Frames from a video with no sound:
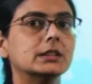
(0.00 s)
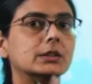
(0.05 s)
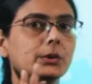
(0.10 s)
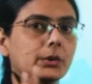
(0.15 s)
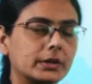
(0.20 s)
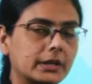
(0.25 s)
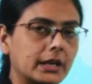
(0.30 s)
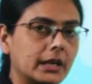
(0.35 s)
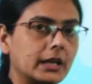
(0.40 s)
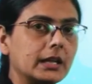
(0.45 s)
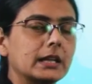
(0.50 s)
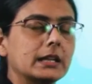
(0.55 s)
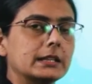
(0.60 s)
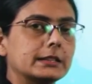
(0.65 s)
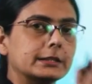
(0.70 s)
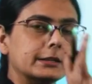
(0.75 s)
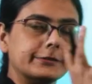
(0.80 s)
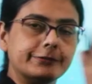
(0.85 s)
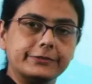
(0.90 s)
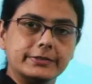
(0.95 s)
Okay,
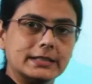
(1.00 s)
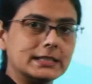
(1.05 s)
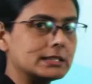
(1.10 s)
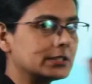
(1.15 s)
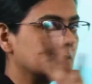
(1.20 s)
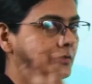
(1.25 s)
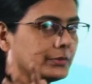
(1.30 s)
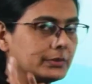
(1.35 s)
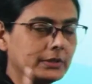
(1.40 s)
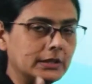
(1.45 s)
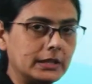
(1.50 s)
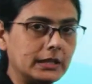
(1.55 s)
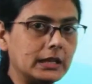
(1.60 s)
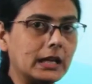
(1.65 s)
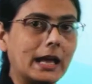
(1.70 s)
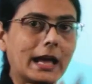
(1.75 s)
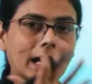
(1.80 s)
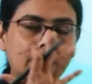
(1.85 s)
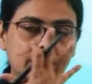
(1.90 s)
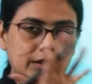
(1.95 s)
the
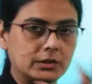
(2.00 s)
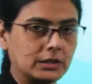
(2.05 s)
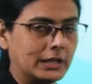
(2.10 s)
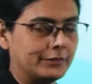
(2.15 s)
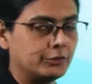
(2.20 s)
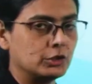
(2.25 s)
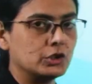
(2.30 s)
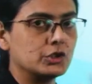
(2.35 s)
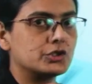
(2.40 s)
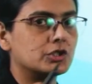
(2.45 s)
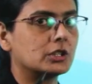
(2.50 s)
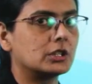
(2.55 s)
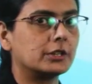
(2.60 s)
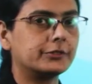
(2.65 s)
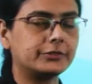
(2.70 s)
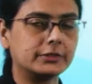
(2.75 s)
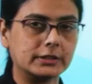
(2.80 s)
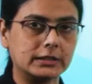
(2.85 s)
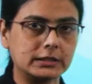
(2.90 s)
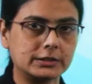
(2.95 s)
firstly evolution
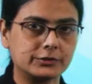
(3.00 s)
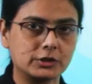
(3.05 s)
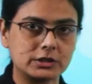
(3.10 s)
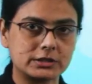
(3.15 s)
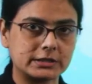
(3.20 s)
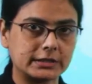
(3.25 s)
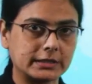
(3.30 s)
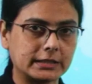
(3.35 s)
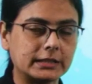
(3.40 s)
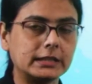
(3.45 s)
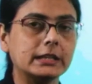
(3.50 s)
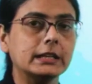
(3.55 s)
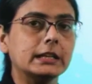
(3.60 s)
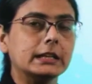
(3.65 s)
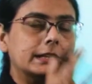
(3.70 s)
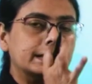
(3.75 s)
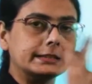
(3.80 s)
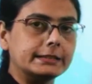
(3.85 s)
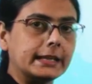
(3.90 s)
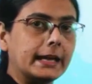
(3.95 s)
of Earth was there,
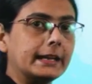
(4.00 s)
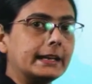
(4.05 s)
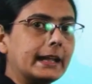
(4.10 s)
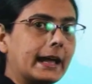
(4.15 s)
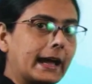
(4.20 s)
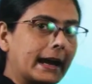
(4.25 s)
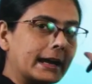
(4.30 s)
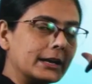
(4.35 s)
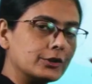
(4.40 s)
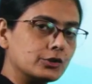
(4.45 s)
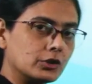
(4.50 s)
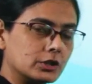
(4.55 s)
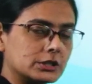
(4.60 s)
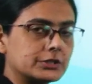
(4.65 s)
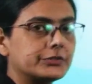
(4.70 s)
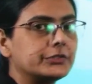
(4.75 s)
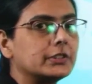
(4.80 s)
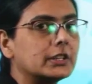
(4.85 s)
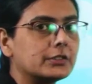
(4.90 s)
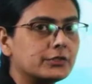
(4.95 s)
then
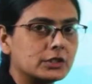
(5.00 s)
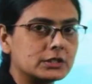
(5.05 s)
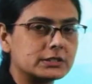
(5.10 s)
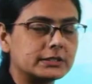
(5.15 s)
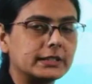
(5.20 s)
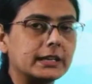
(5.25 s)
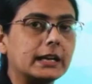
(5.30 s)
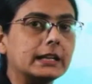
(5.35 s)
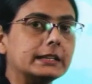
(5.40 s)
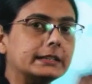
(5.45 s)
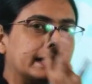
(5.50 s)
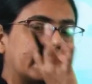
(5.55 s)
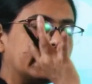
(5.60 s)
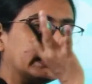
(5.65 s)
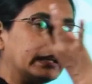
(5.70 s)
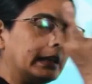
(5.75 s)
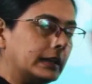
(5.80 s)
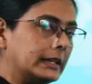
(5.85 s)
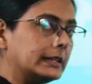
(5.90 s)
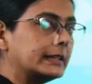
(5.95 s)
hydrosphere was there,
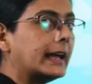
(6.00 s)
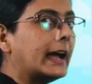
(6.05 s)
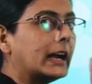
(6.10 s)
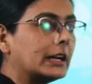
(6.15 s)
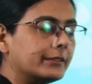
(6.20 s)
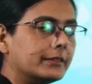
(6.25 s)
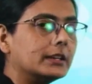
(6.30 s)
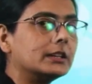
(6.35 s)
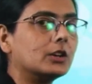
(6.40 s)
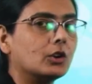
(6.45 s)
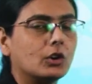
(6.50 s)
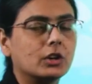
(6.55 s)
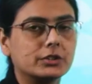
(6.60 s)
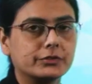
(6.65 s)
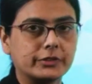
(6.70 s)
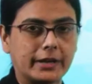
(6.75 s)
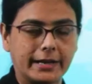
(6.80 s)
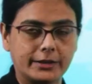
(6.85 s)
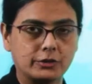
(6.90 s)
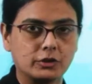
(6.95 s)
then in that
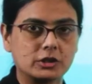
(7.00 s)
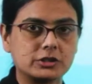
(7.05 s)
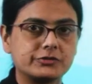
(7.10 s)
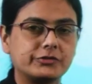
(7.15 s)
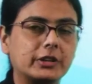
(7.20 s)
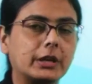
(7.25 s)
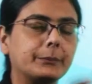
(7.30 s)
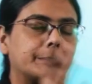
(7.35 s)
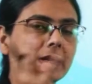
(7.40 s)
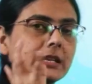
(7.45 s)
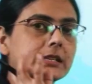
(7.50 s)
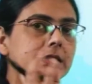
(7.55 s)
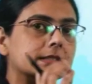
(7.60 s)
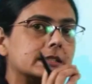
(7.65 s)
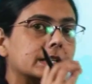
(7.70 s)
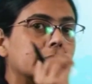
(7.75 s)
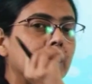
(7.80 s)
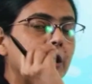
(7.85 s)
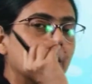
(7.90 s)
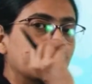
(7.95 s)
one hydrosphere means
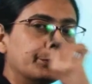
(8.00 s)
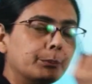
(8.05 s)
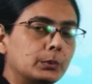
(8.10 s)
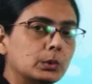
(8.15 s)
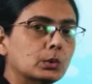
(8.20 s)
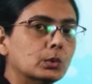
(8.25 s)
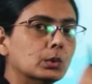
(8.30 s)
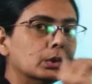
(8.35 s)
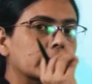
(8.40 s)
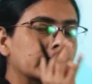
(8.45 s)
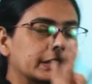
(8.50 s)
blue